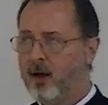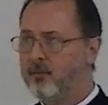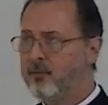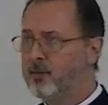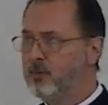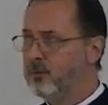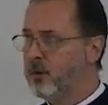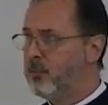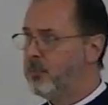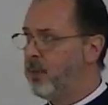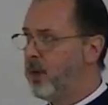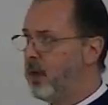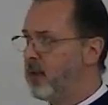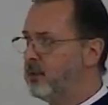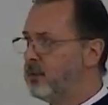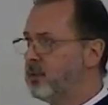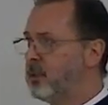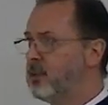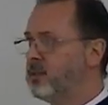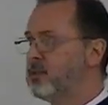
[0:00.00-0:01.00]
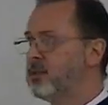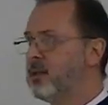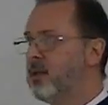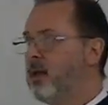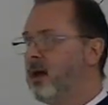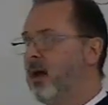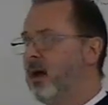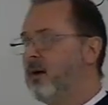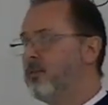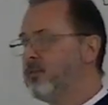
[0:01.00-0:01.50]
of the repentance
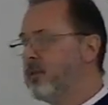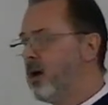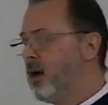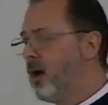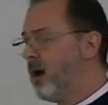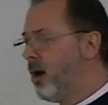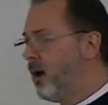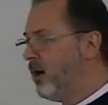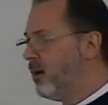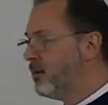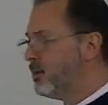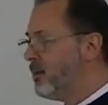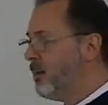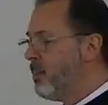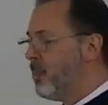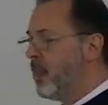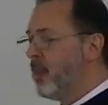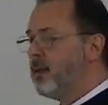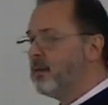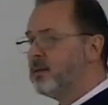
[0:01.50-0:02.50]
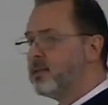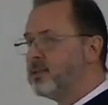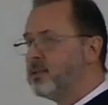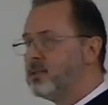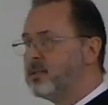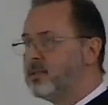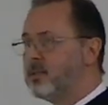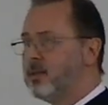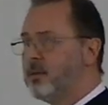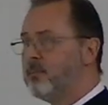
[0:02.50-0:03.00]
of the heart. This
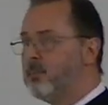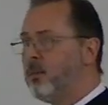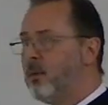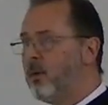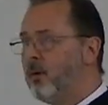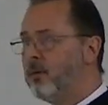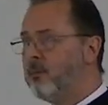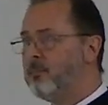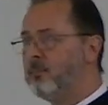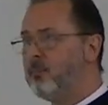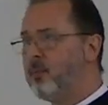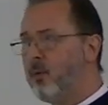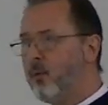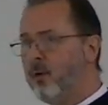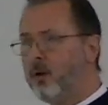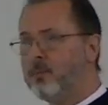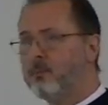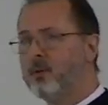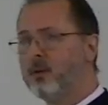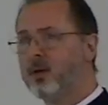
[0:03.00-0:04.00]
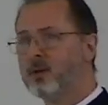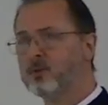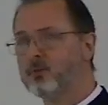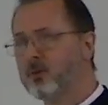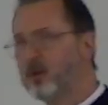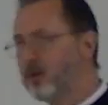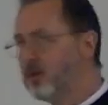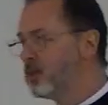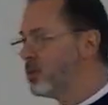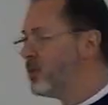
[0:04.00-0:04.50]
is an important point because we're
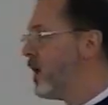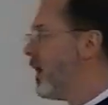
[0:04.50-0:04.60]
going to